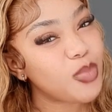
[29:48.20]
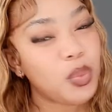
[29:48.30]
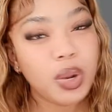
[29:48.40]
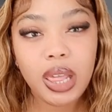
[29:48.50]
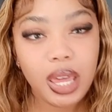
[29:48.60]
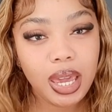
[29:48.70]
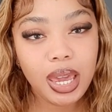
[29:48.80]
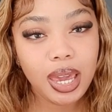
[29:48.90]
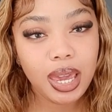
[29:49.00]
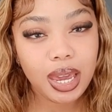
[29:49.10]

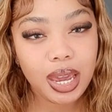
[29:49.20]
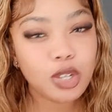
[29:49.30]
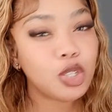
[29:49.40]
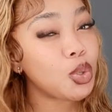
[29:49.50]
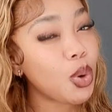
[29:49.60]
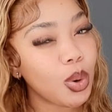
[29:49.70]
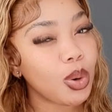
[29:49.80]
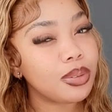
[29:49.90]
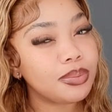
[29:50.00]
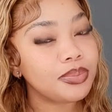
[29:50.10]
really? Are you
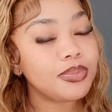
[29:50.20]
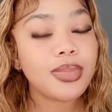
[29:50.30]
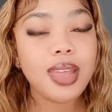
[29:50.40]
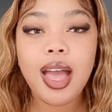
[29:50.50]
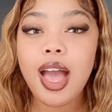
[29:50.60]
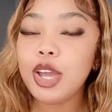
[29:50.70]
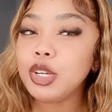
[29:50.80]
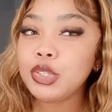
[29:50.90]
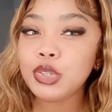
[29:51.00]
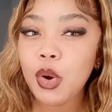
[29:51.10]
sure? Are you
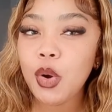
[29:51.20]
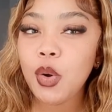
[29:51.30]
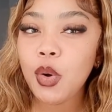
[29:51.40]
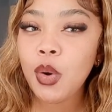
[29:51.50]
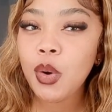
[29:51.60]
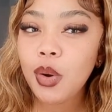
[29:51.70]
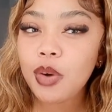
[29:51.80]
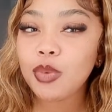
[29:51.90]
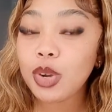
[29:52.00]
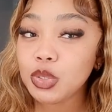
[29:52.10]
sure
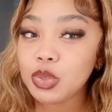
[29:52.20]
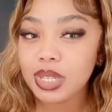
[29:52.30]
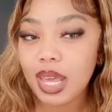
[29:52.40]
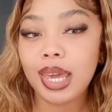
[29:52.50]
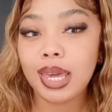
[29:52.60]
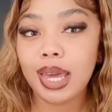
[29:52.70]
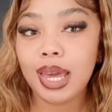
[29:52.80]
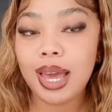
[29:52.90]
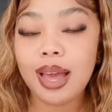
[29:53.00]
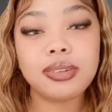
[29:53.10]
of what you're saying?
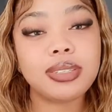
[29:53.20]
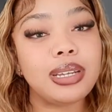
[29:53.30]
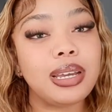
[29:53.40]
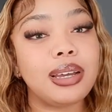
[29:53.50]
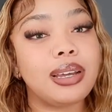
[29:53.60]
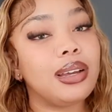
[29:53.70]
I was like,